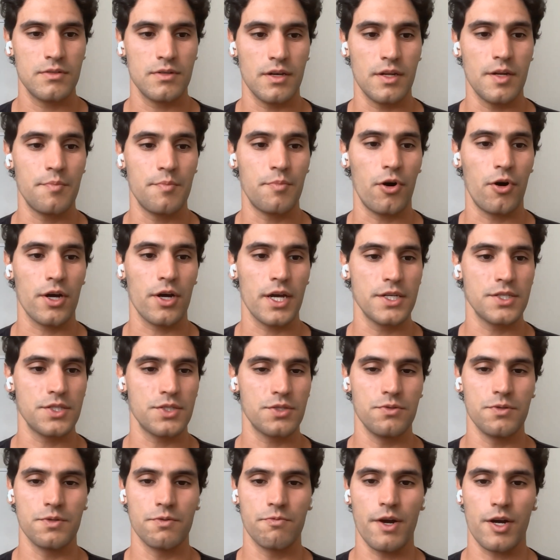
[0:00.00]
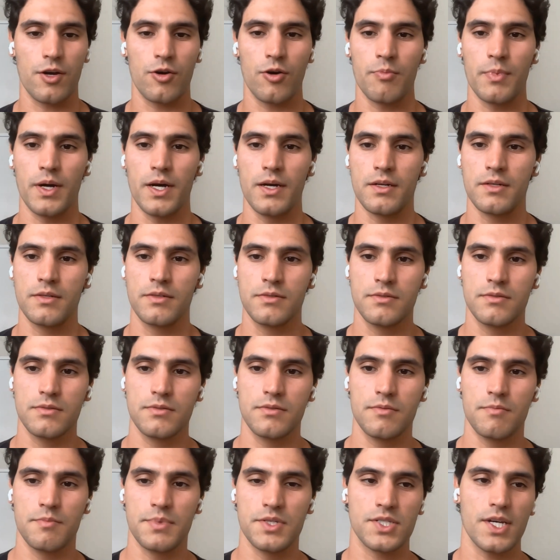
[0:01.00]
Any podcast you would recommend
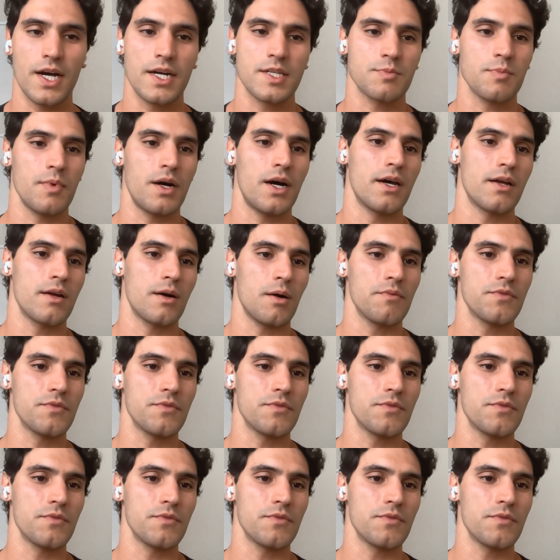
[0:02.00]
besides mine,